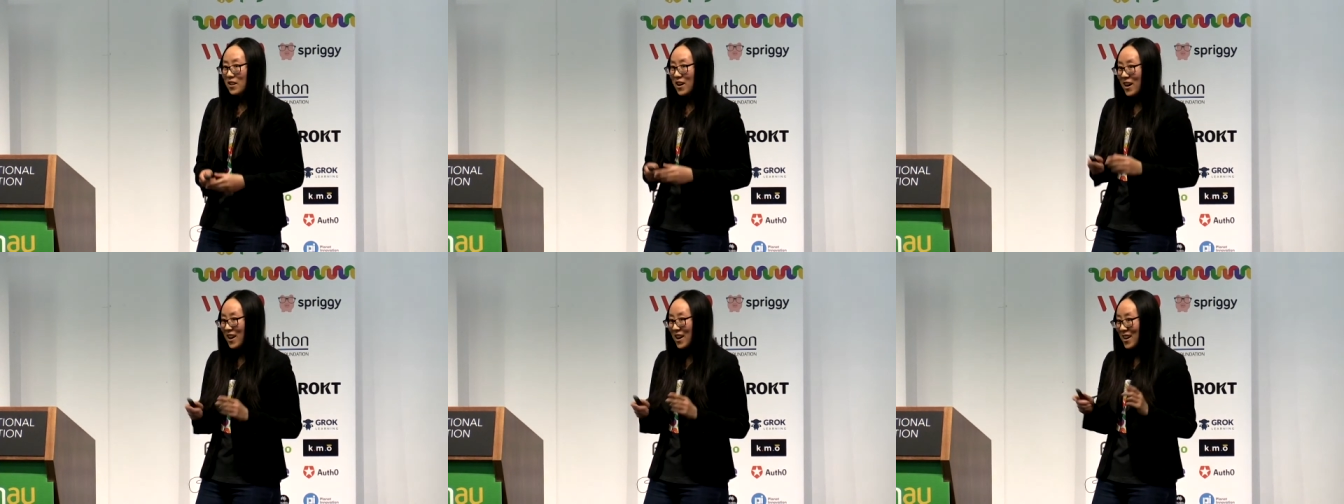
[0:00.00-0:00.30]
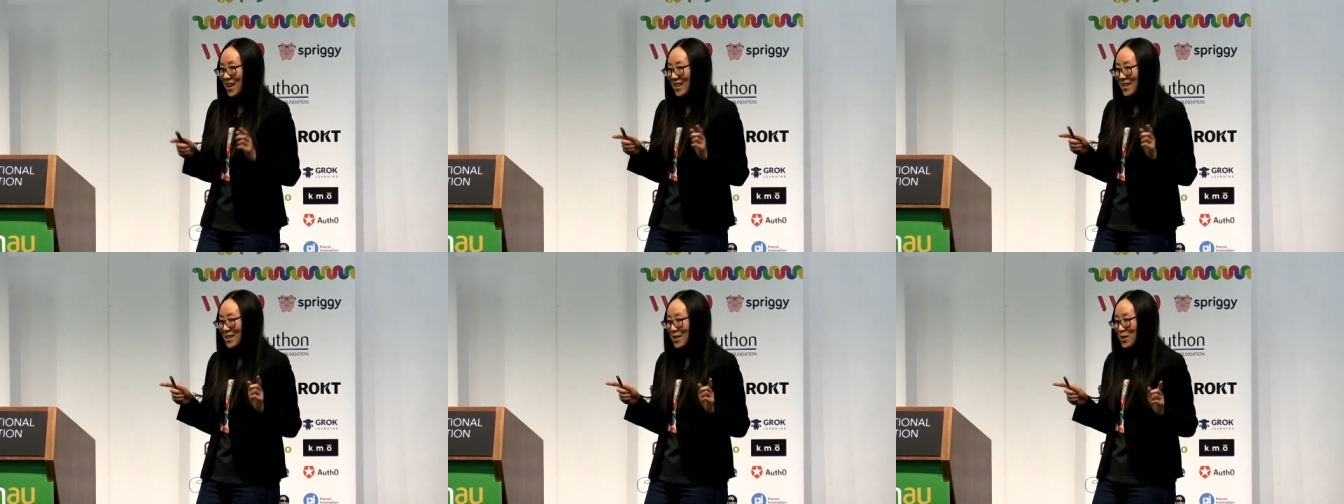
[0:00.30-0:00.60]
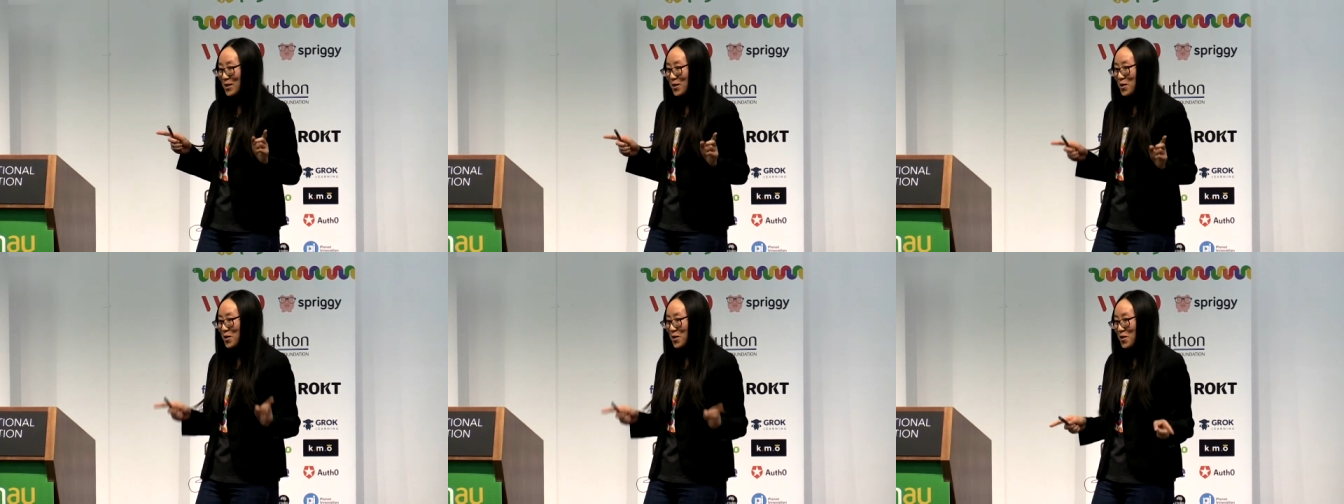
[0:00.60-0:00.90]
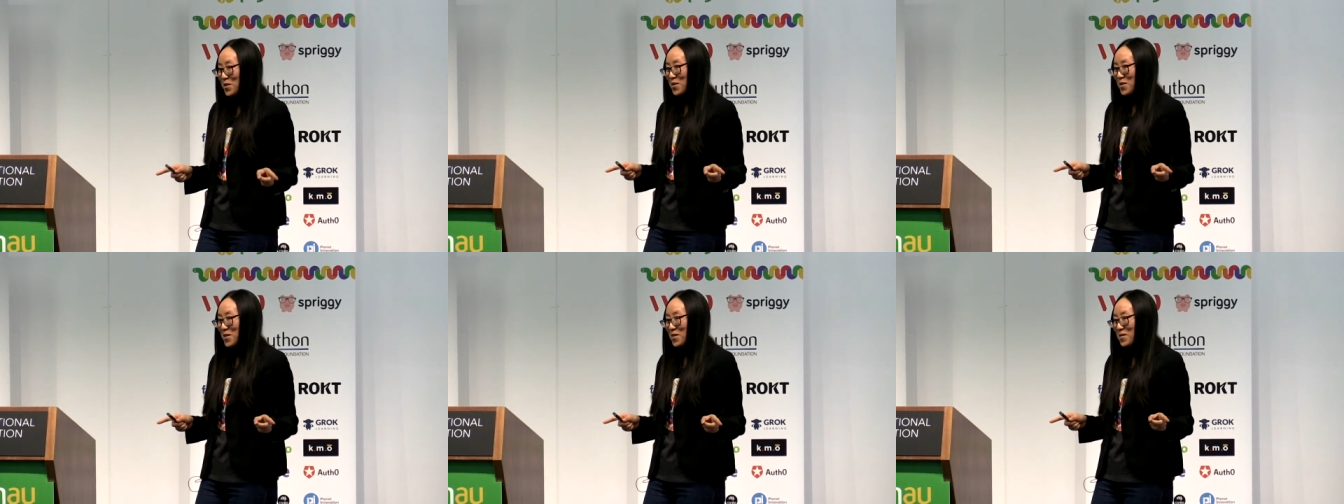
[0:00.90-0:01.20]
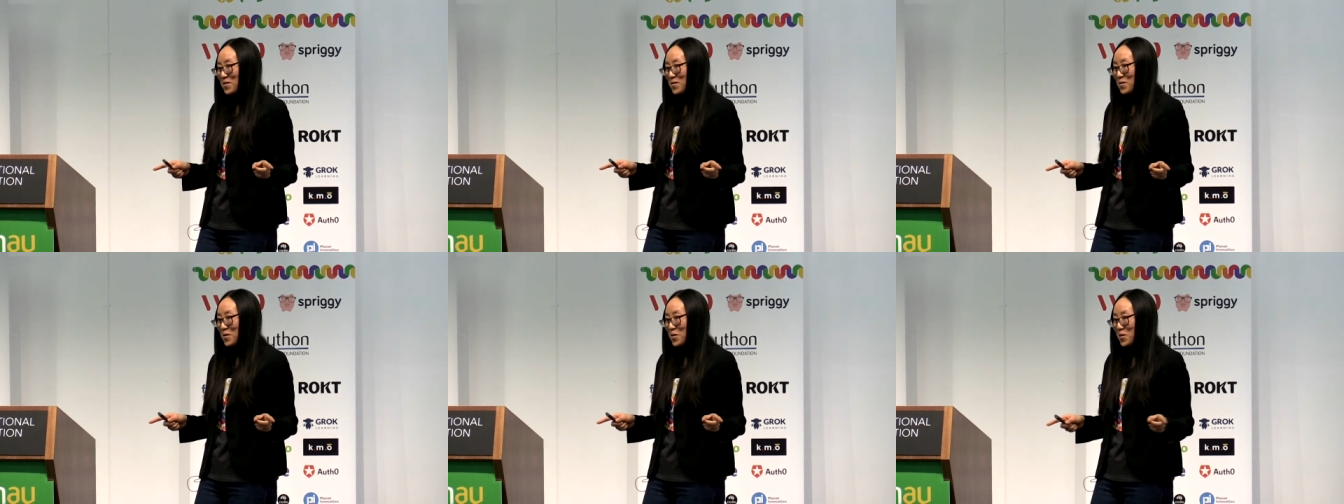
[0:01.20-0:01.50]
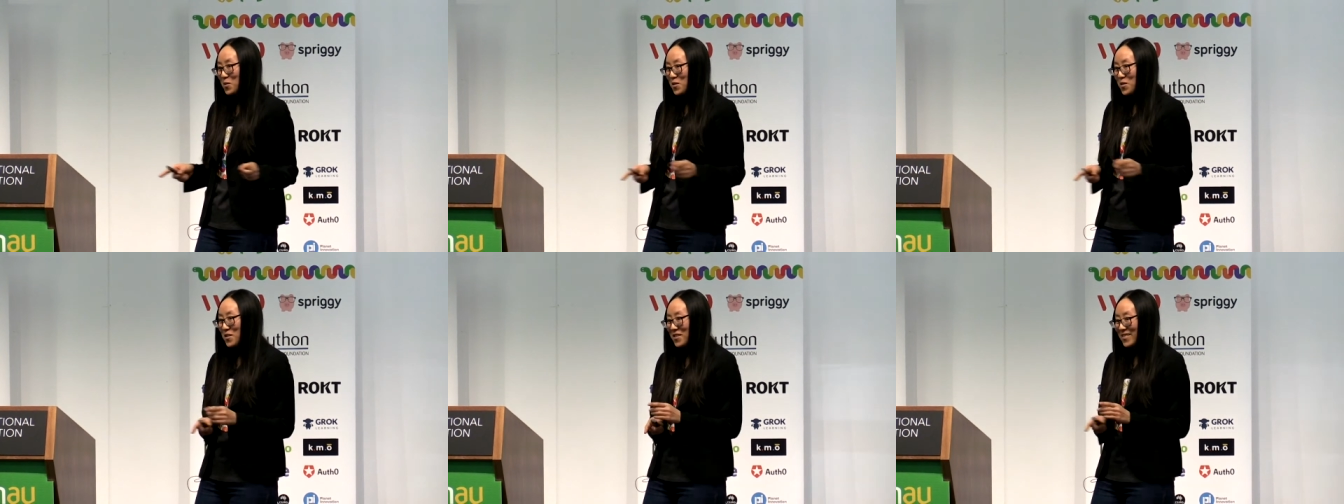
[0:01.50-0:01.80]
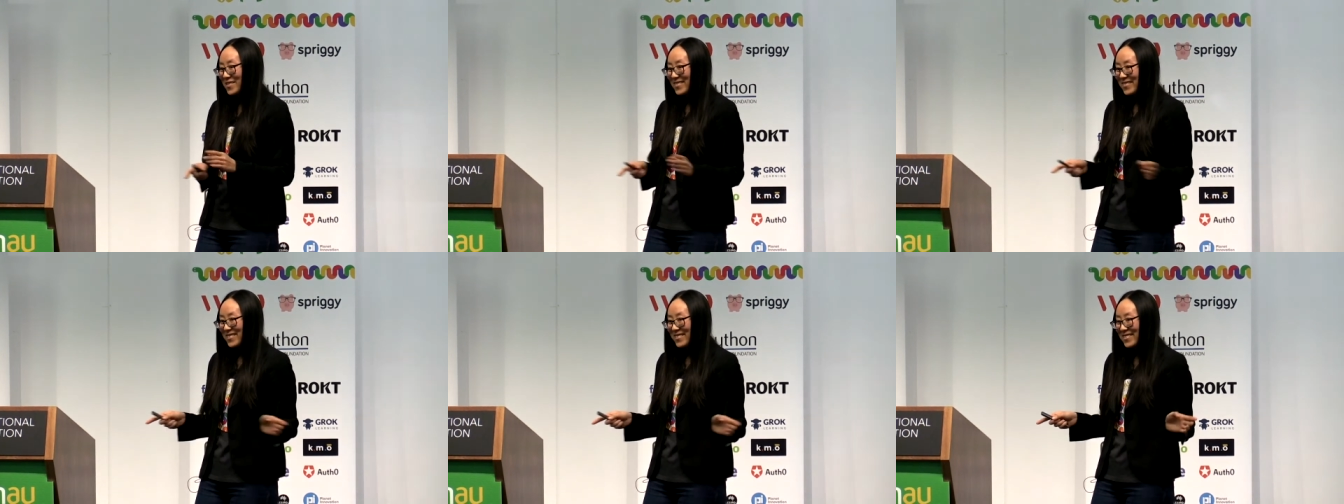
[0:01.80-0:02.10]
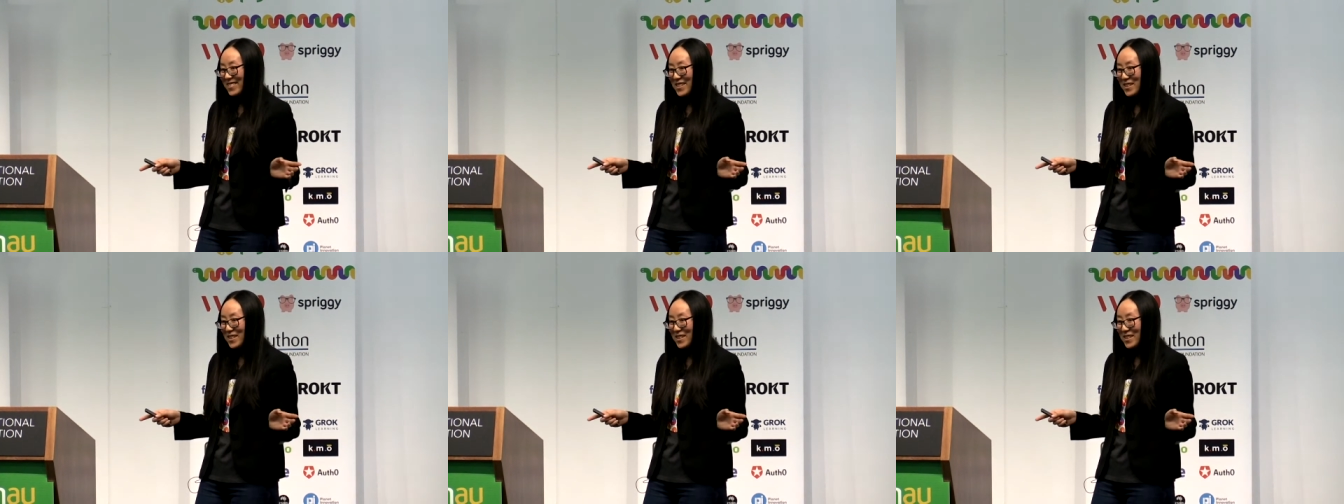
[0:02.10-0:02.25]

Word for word: I asked you all